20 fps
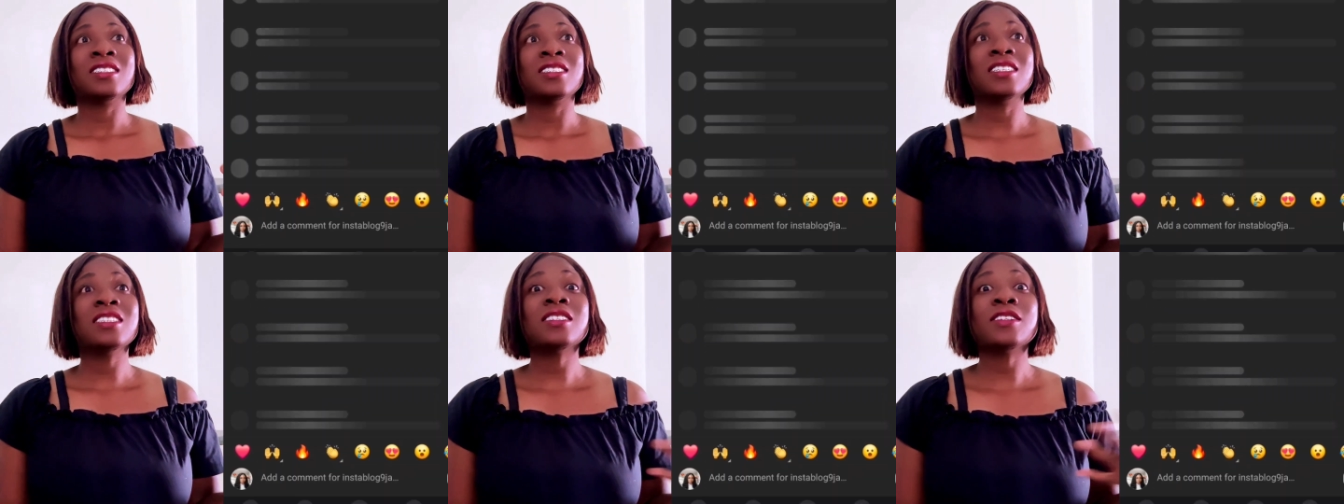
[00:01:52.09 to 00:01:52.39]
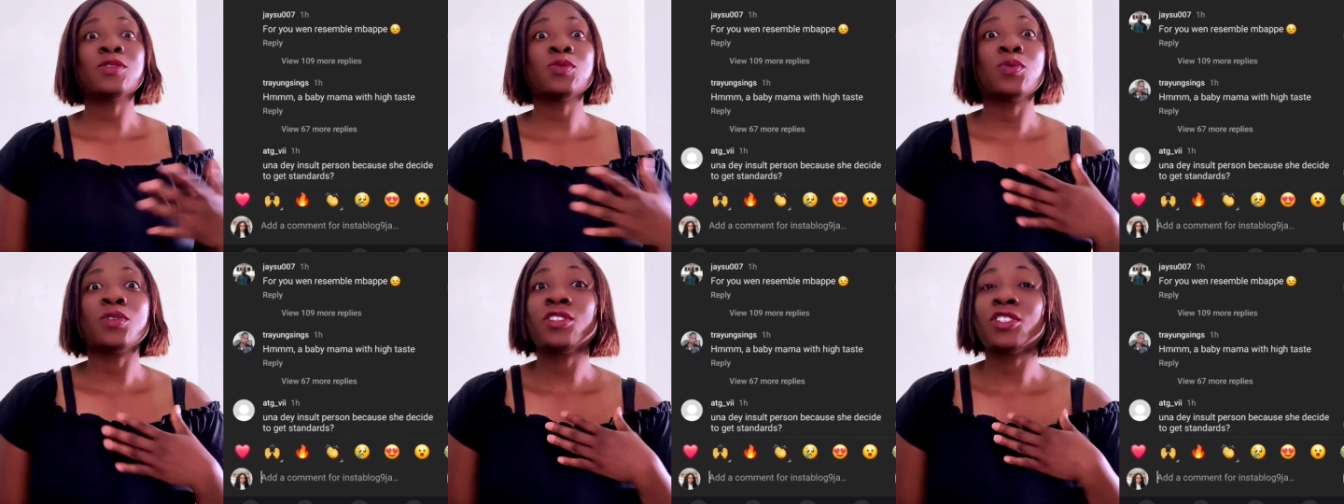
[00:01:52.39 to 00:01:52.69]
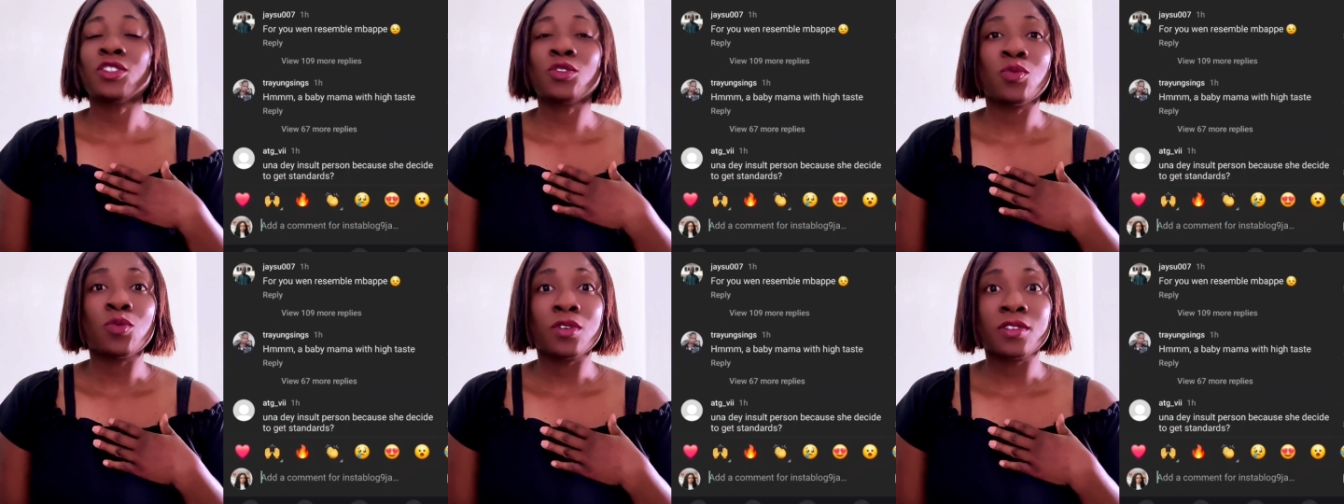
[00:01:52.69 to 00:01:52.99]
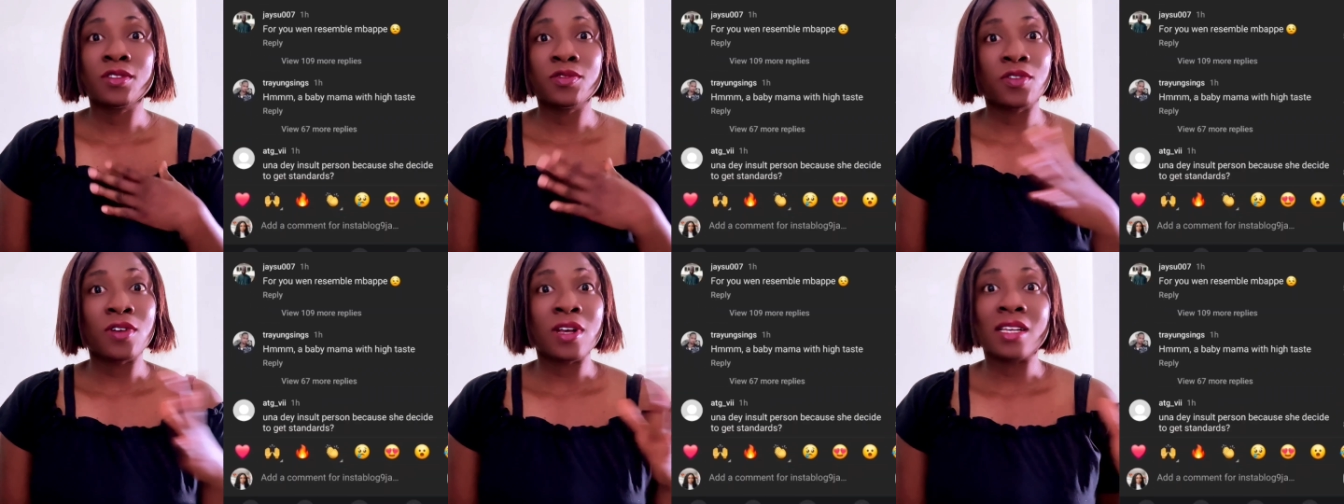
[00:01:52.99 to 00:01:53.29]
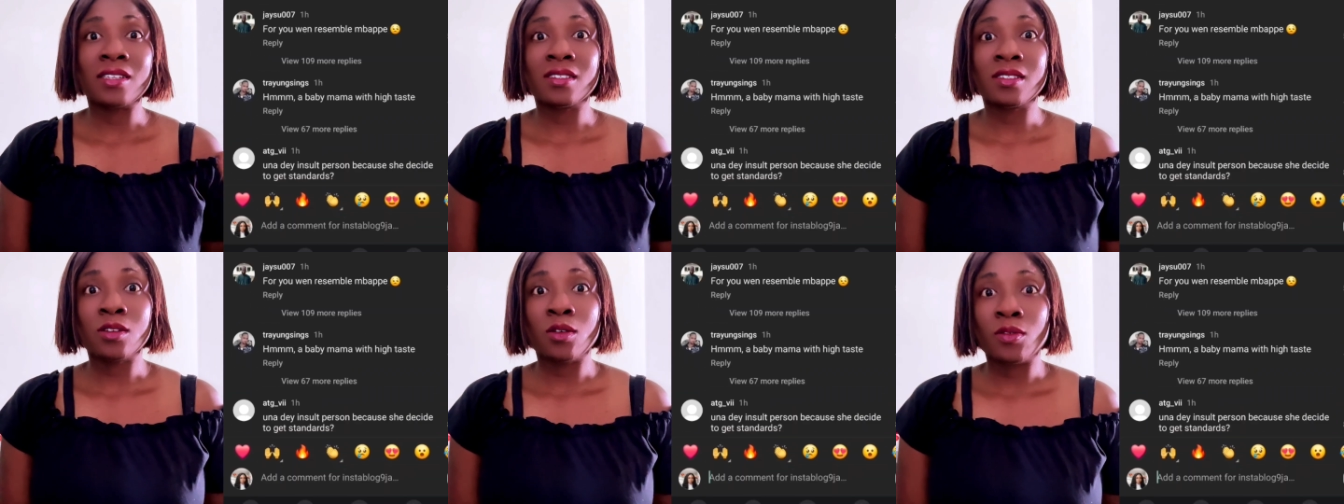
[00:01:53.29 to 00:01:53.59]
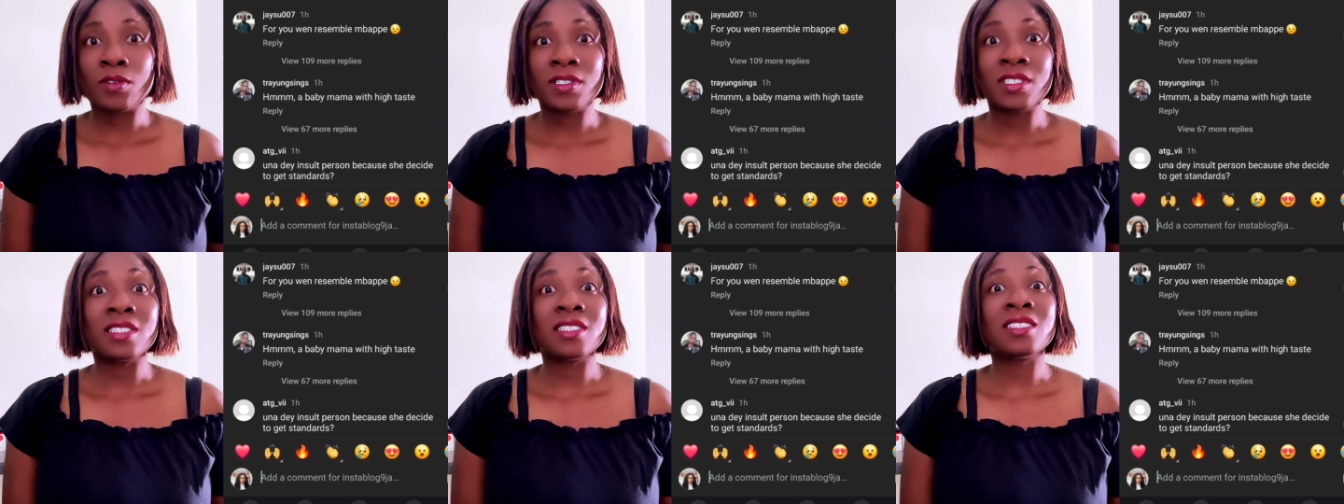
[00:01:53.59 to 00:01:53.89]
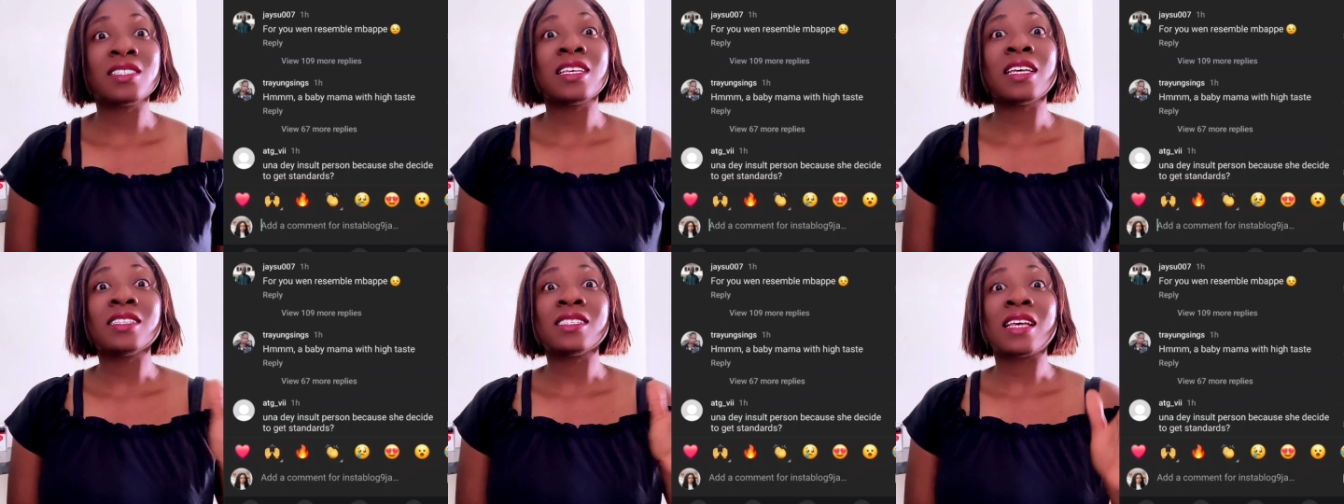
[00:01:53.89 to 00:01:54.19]
You guys already know how
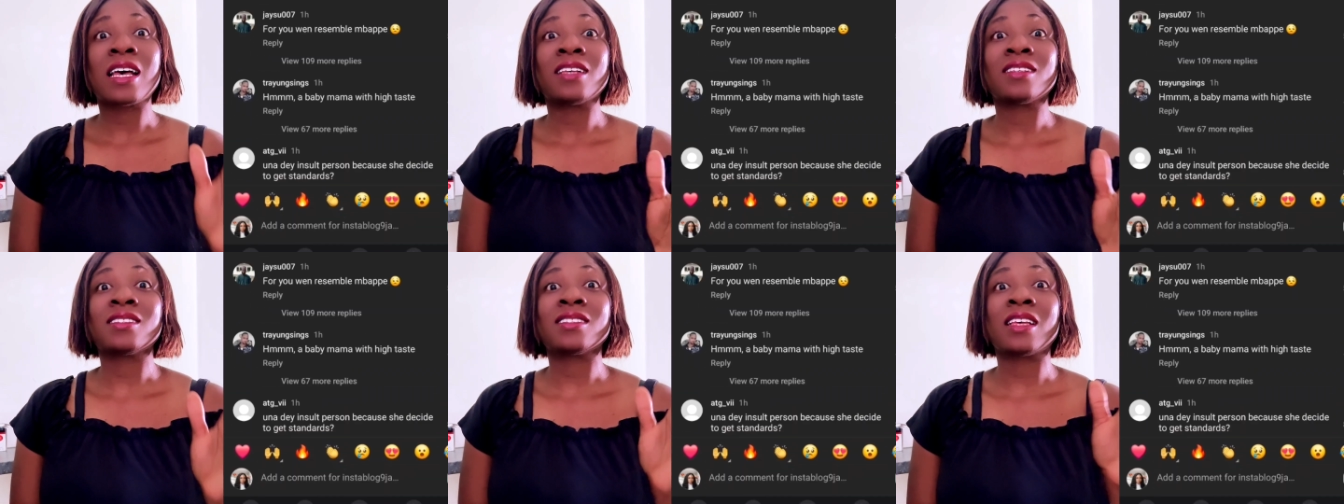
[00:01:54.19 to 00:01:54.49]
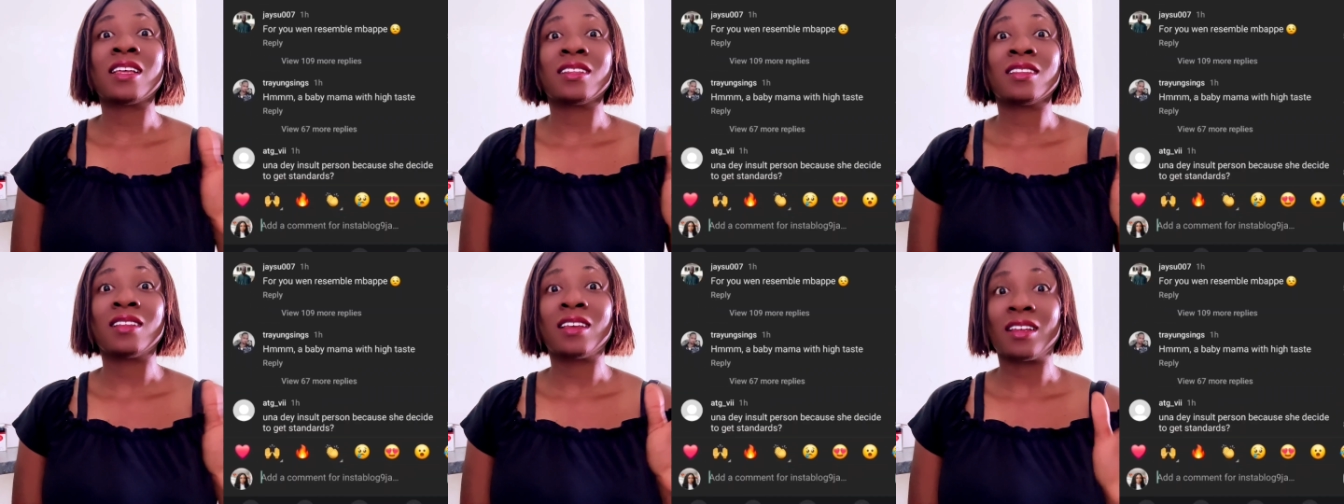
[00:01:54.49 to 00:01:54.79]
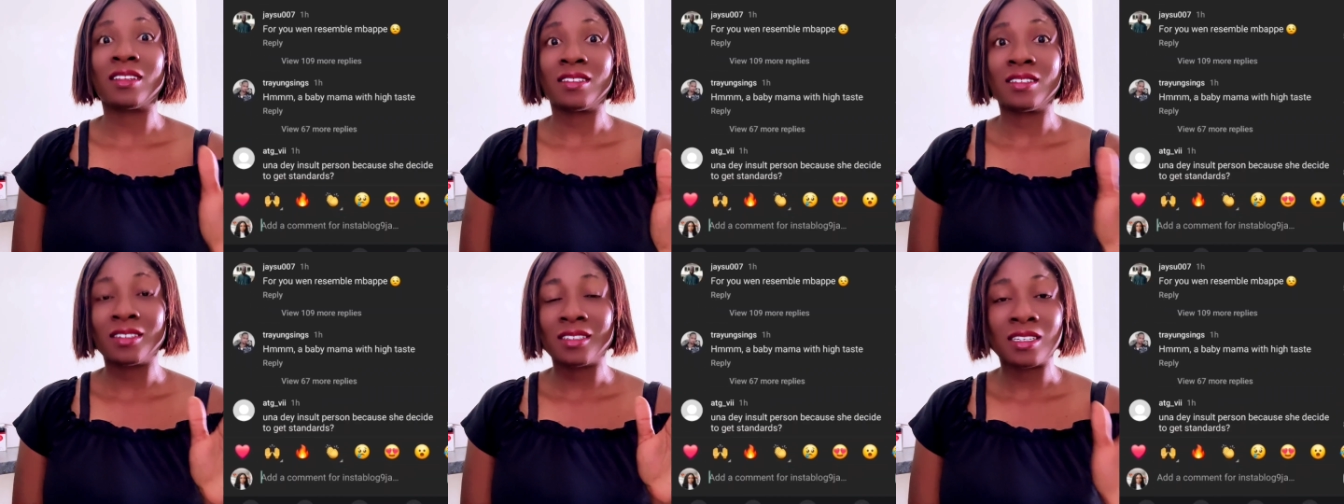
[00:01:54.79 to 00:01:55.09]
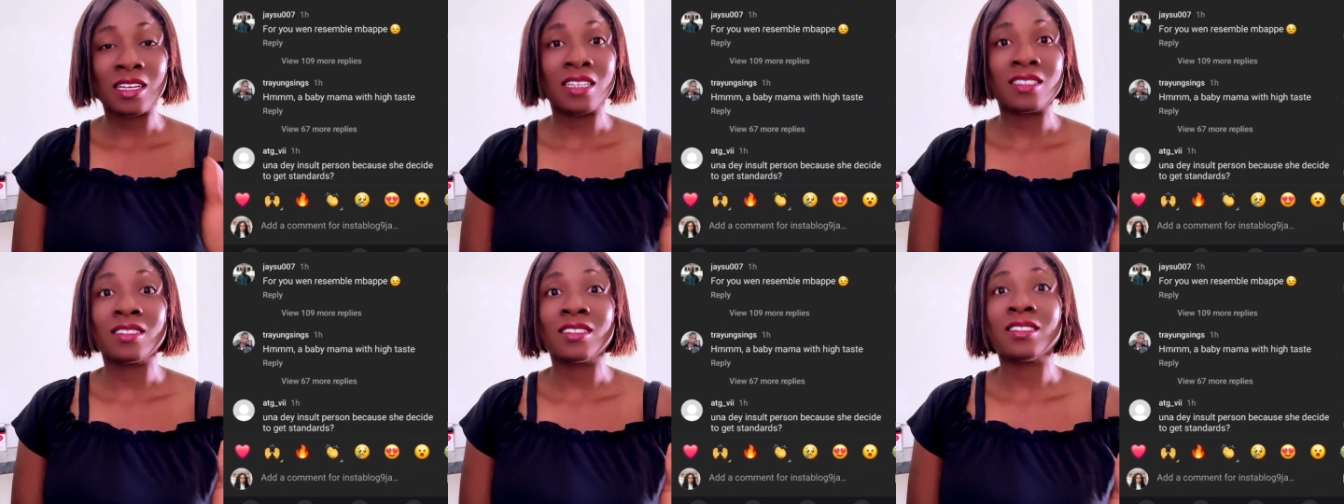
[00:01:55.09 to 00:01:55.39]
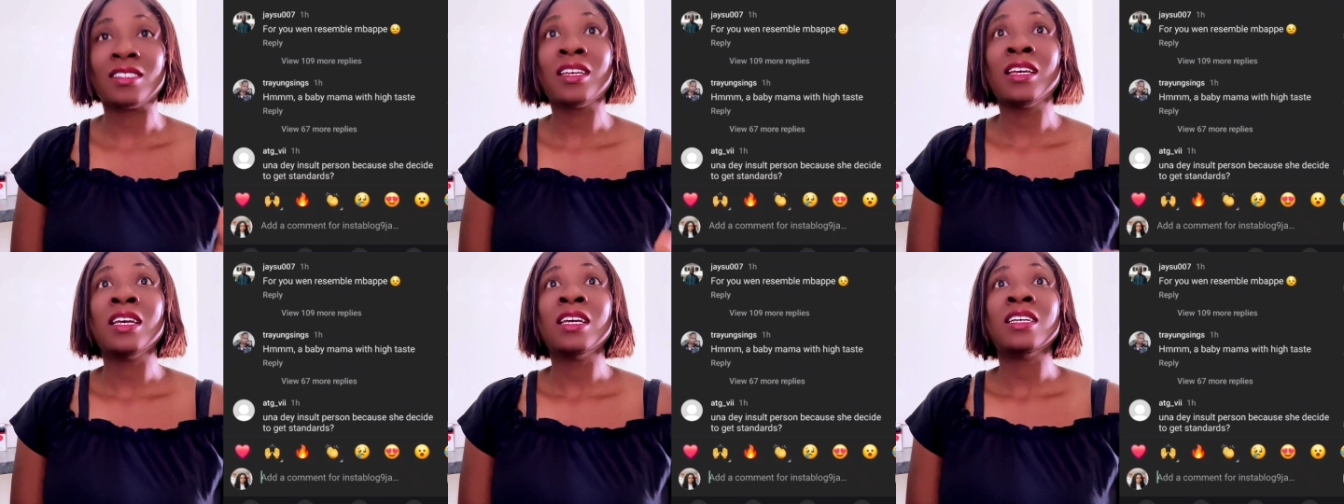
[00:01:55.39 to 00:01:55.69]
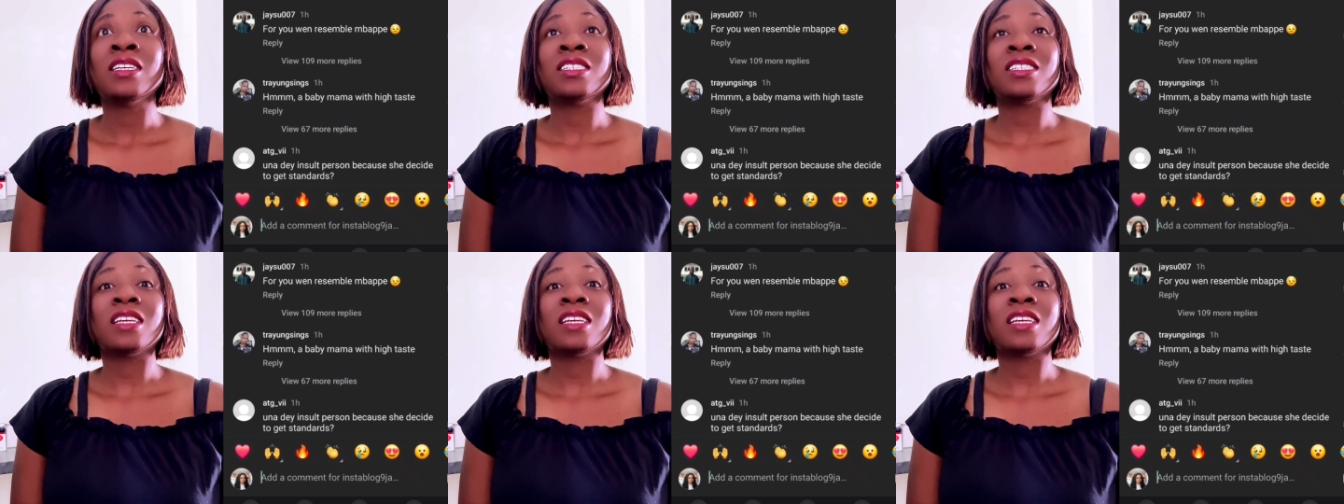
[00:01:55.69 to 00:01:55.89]
Nigerians keep dragging Sophia.